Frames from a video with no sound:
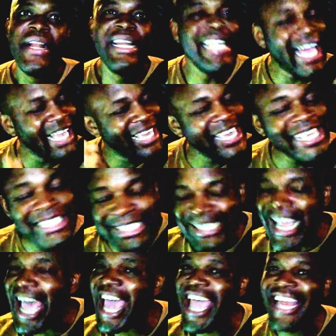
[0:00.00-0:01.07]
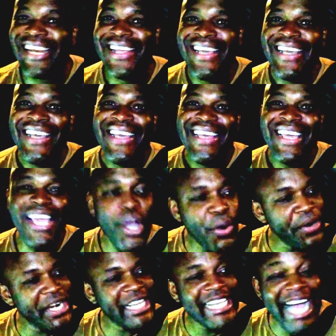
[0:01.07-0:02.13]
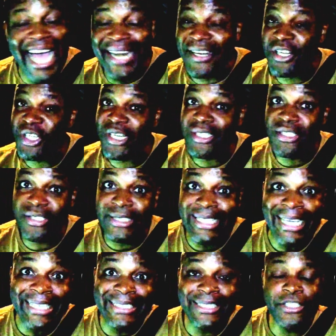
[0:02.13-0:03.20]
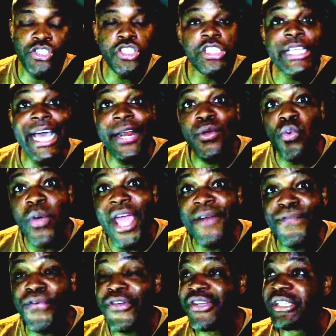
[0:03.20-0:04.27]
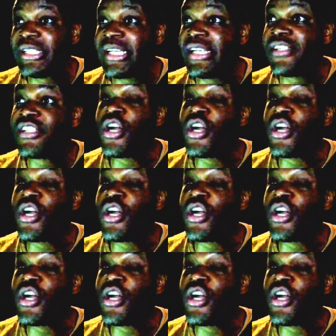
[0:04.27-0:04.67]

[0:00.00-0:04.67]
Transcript: Like he said, he already got it this season. Just got to wait for your season.